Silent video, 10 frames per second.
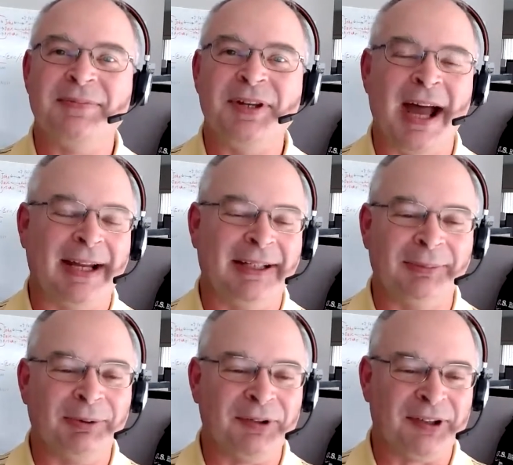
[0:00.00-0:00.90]
I
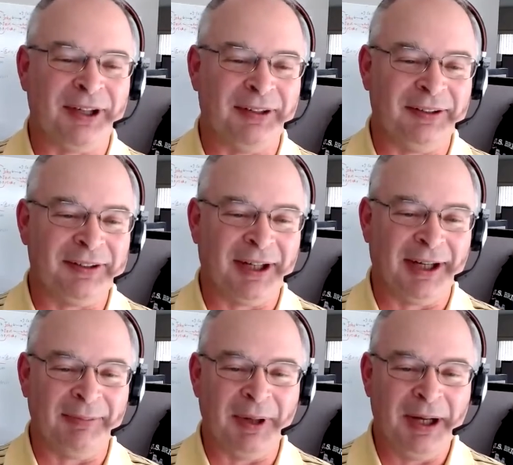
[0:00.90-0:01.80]
walk out of the door at
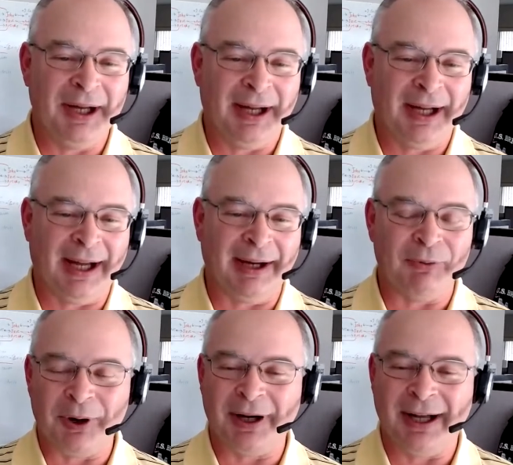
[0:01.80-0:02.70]
the end of the day
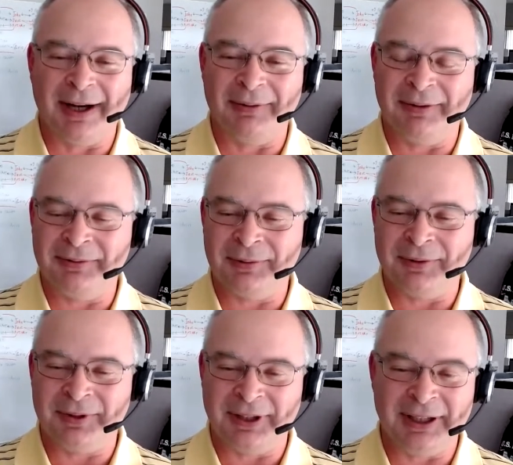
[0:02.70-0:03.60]
going, I didn't
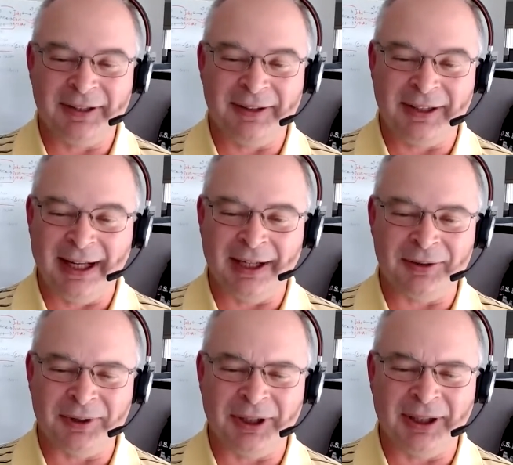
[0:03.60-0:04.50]
get anything done I
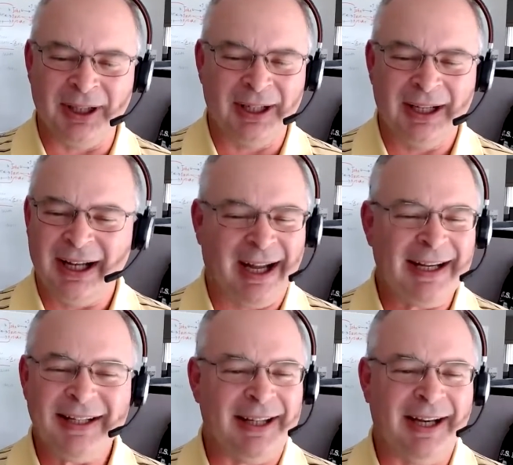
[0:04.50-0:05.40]
was attempting to do.